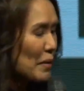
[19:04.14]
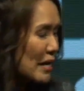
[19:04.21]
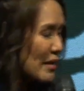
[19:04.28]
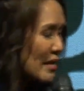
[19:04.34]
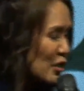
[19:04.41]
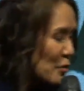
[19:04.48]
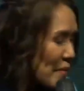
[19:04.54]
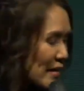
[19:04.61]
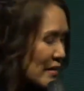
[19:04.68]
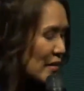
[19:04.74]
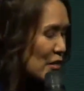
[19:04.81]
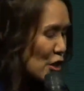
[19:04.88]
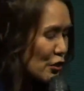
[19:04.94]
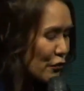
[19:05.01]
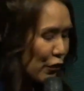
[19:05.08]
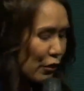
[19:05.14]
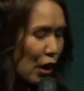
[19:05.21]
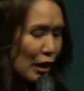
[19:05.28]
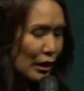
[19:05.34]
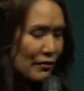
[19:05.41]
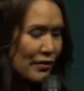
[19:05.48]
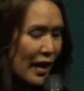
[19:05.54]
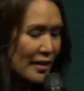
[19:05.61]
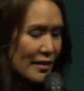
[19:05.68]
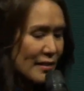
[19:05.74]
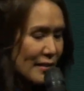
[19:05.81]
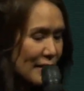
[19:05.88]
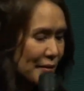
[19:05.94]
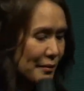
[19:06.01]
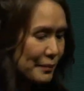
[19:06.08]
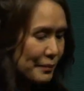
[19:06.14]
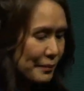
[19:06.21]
me. This message is for all of us.